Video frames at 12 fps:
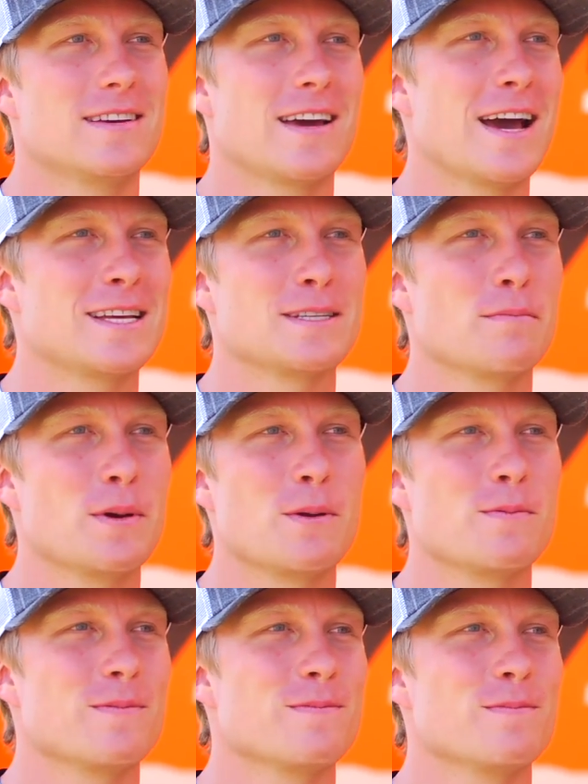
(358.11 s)
hasn't
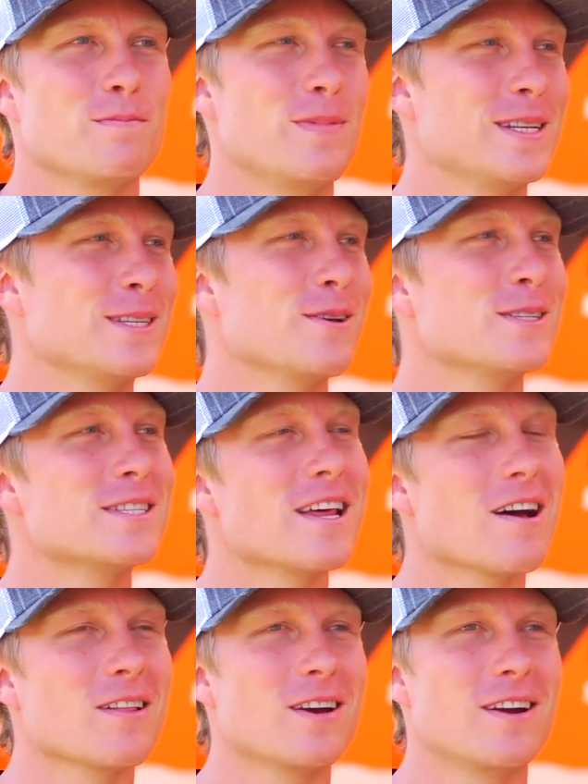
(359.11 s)
been so
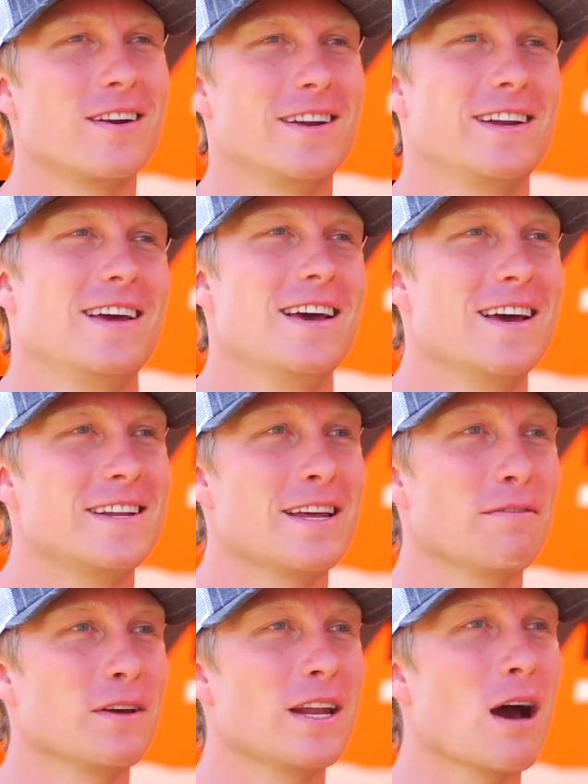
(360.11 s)
stellar, and
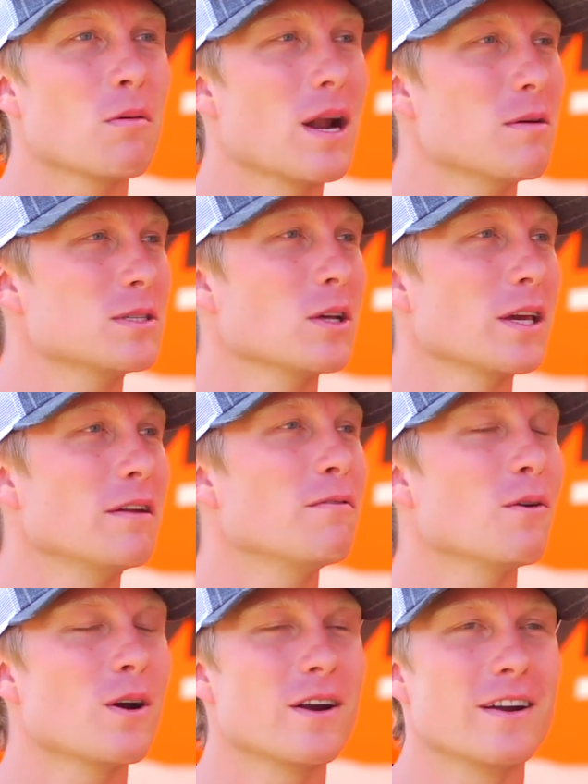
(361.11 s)
definitely not what I was looking
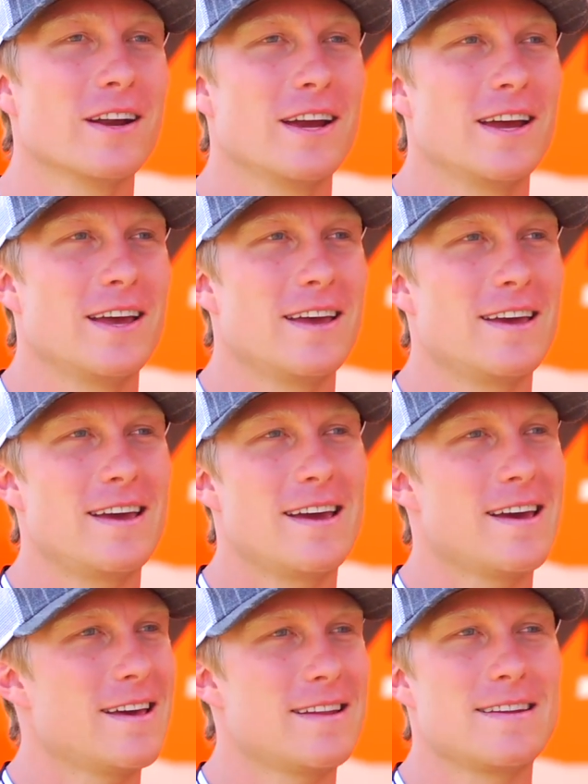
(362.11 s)
for,
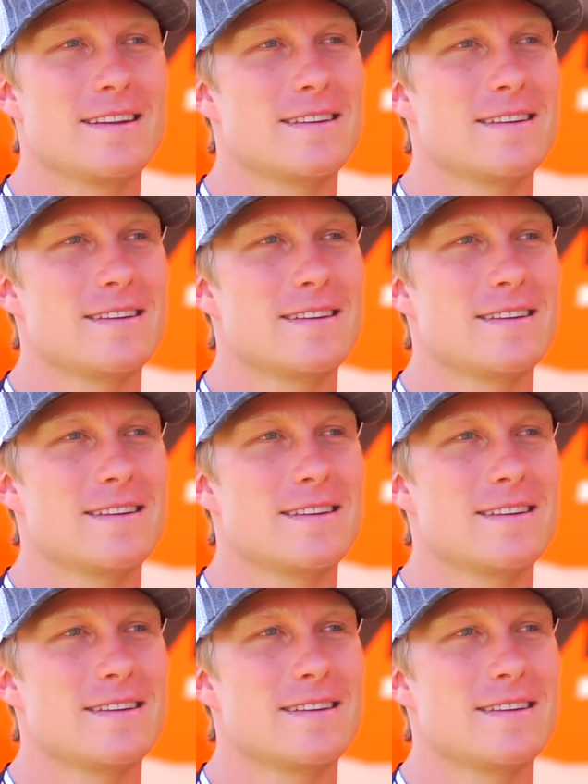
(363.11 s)
and